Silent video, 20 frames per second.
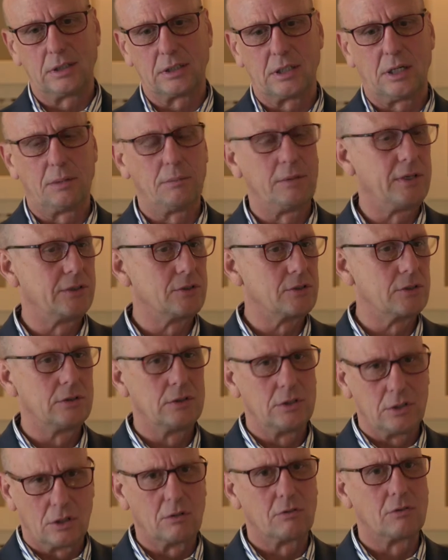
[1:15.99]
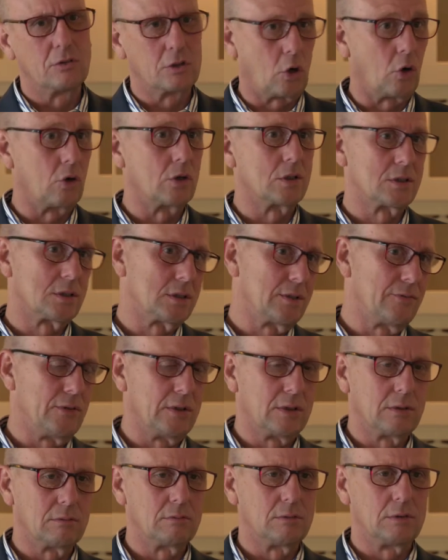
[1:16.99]
come in, of course, if
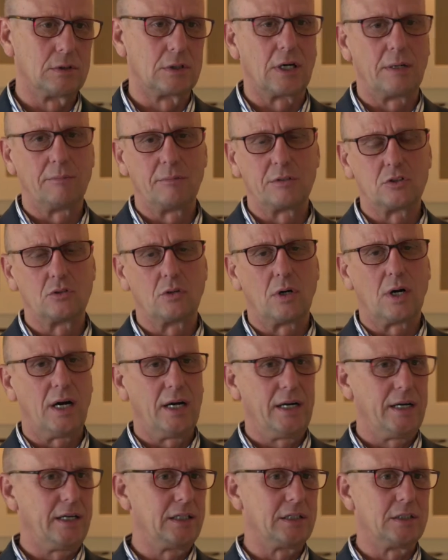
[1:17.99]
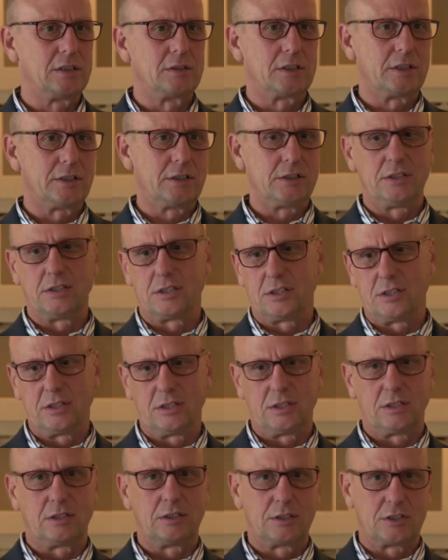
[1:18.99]
you come in too high and you
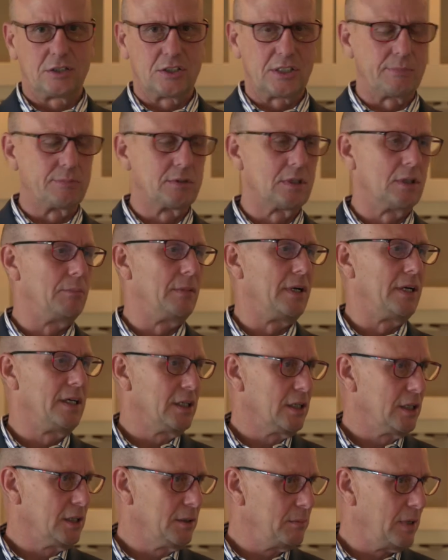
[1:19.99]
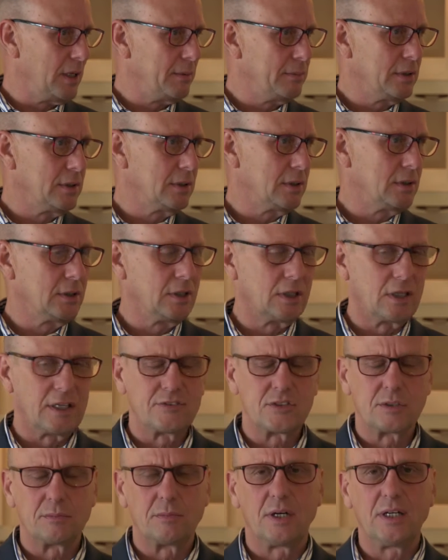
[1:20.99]
accept it immediately, maybe you
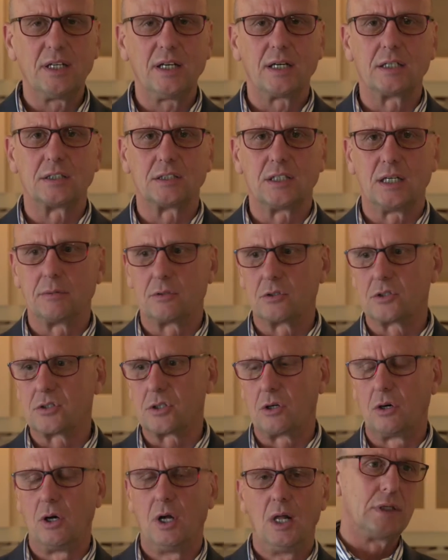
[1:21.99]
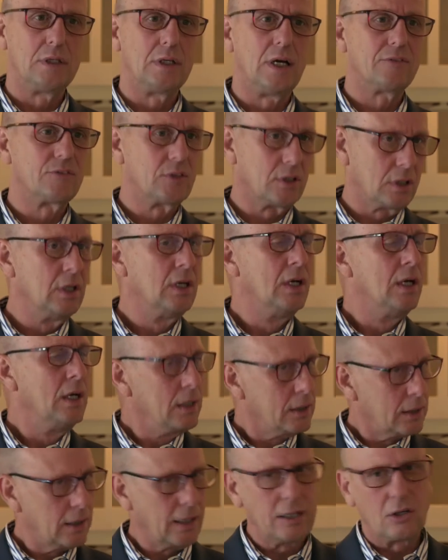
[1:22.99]
left some money on the table. So and you have to
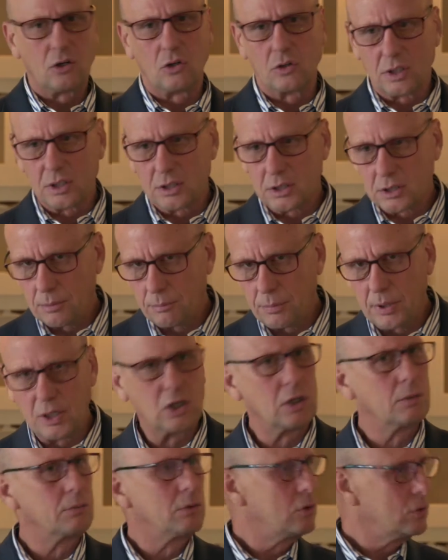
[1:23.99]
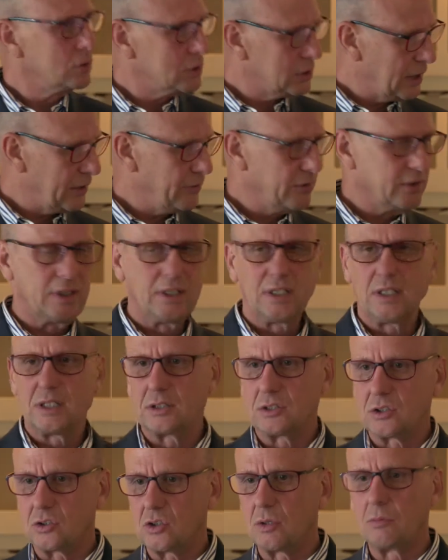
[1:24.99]
kind of look at the comparables and everything
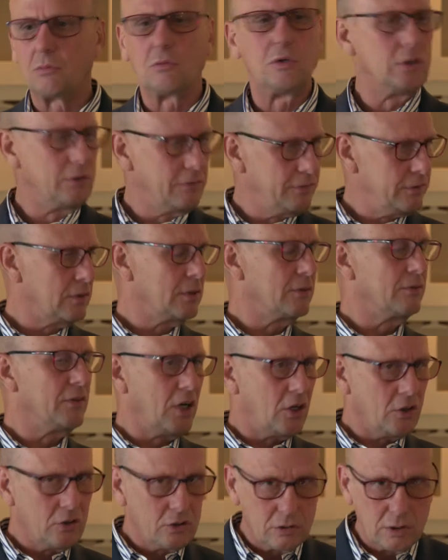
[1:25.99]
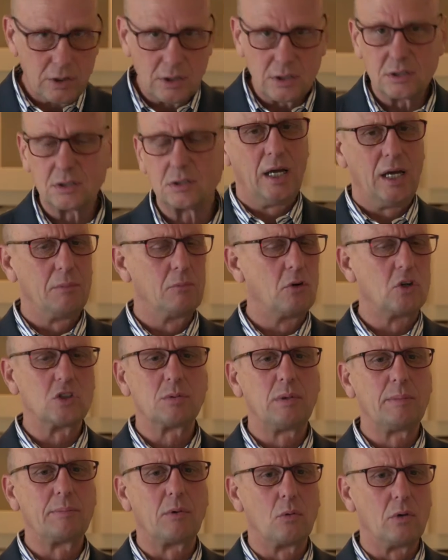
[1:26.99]
and determine what you feel the value is. And
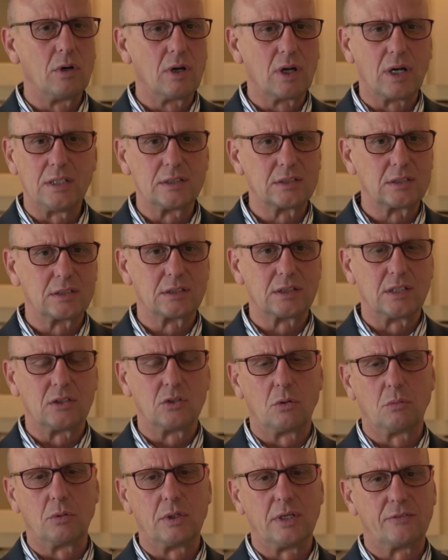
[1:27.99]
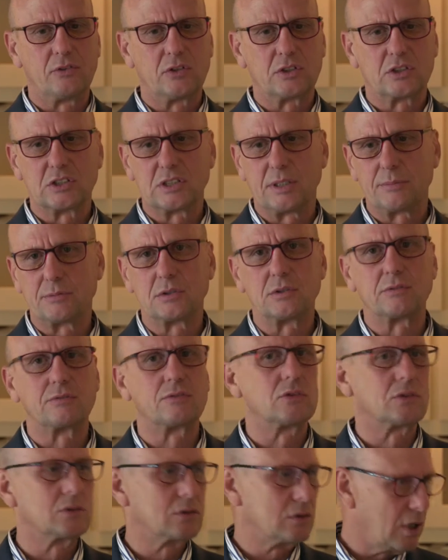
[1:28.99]
most people realize is that nobody ever accepts the
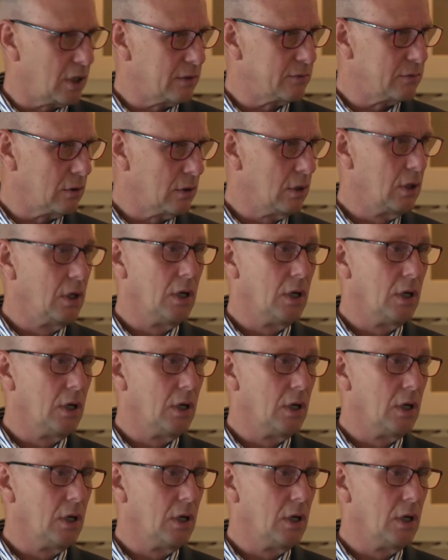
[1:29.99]
first offer.